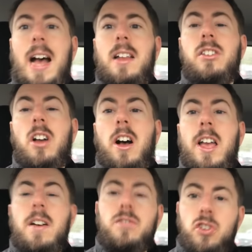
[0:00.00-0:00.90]
And I
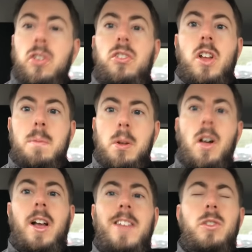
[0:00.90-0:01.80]
have just
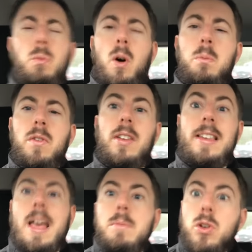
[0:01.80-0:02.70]
applied the one with
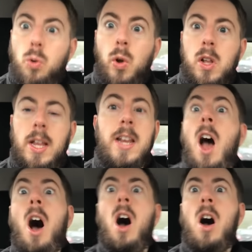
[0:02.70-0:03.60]
lemon oil in.
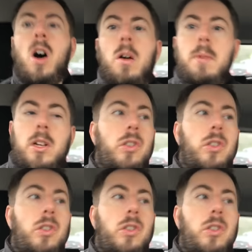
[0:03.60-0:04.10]
Oh my